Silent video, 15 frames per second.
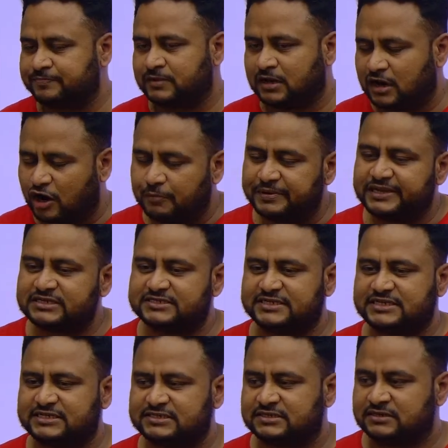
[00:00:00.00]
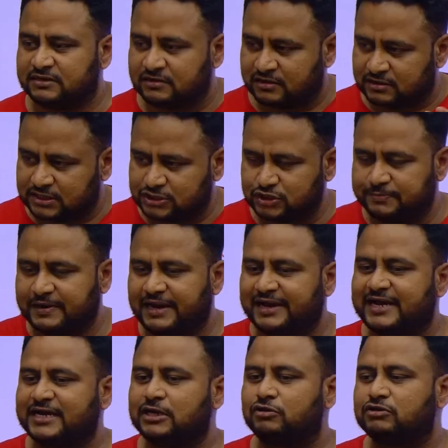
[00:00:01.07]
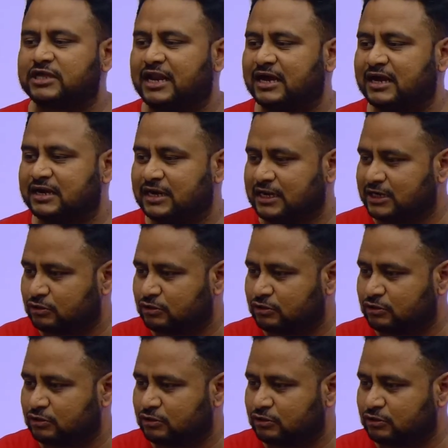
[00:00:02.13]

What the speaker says: How many seats should be allocated to Telangana into